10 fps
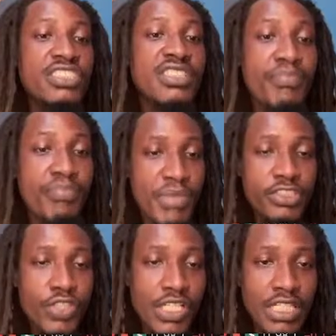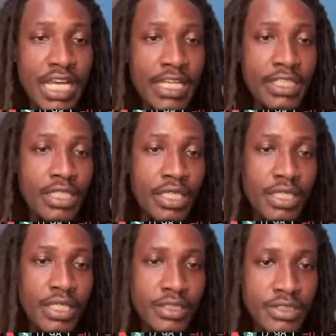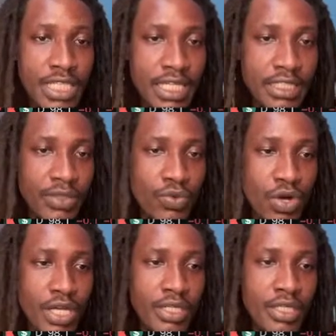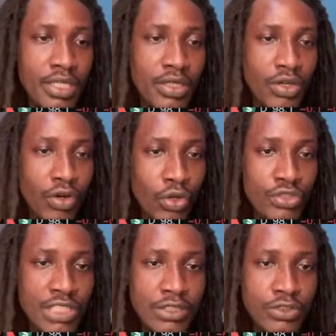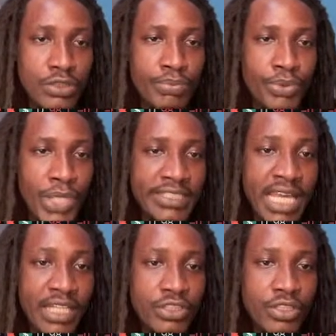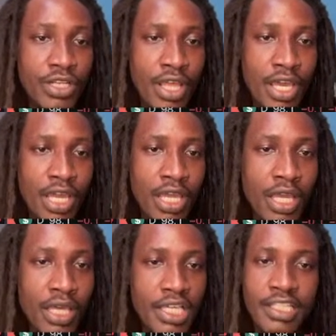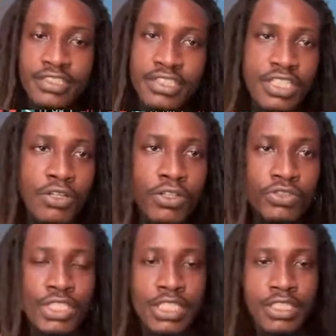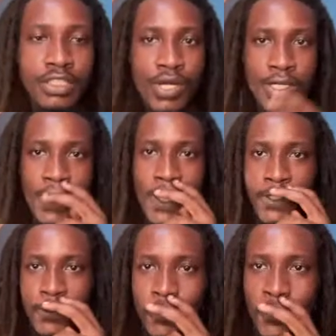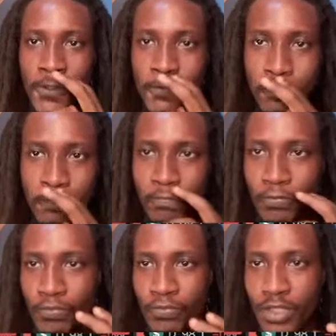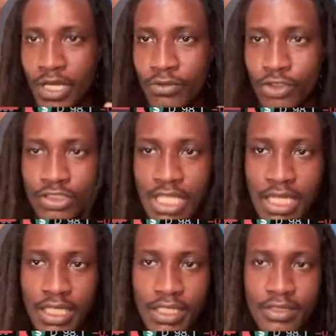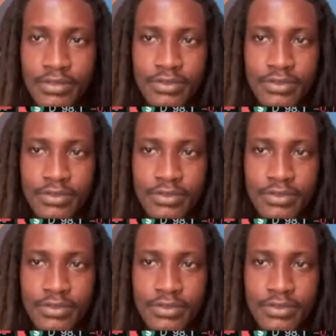the main trend line. Then the one closer to the price action there is the secondary trend line. So I'll just target.